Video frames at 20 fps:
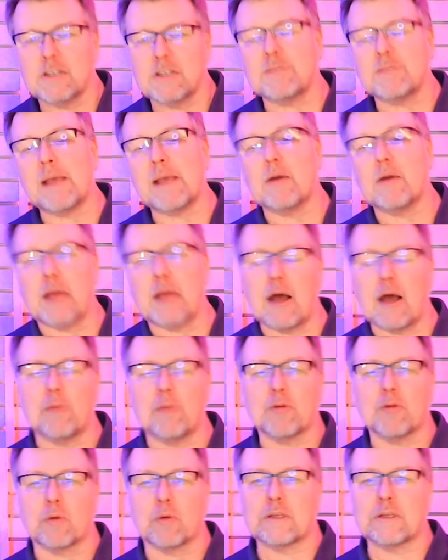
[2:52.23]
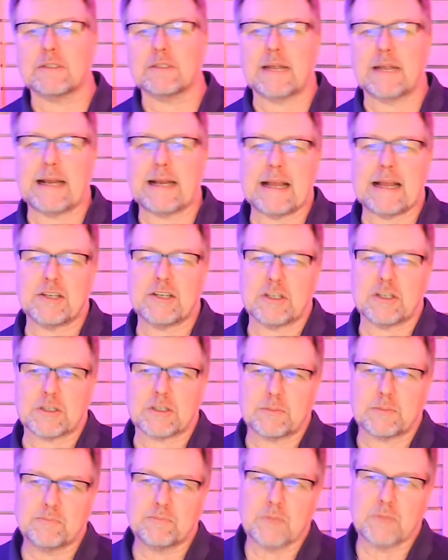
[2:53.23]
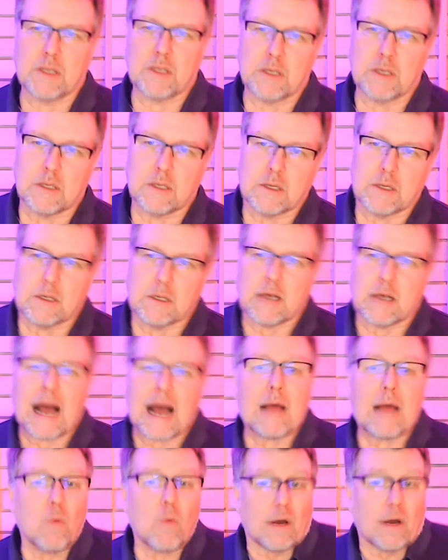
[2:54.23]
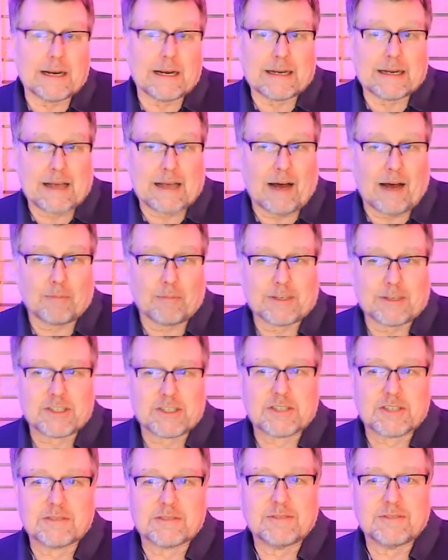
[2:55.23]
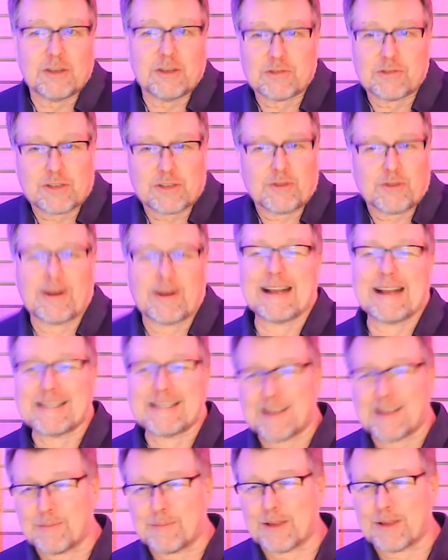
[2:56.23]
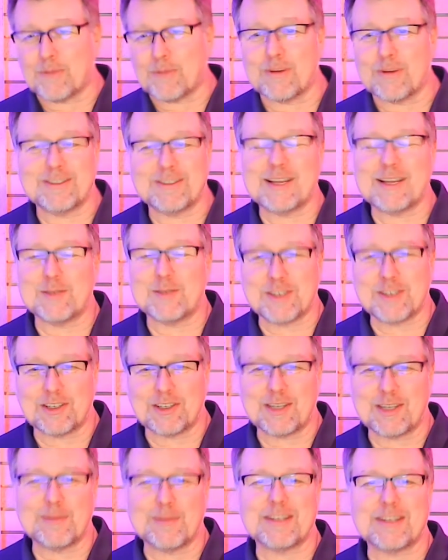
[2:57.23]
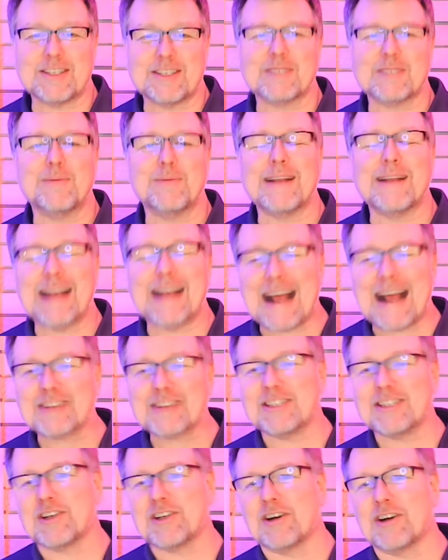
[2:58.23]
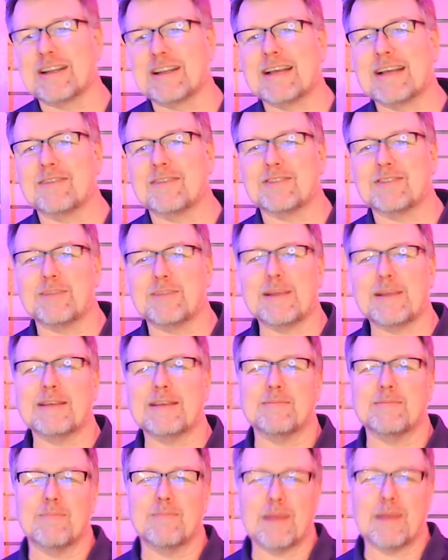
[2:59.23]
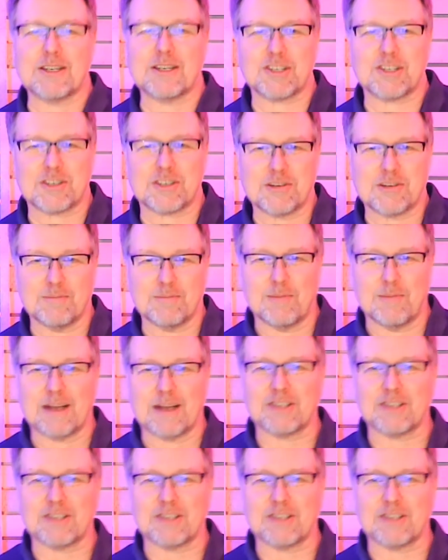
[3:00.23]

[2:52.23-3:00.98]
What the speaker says: able to help the real estate agents. I wanted to accomplish, creating something with digital images, but it actually turned out to be much, much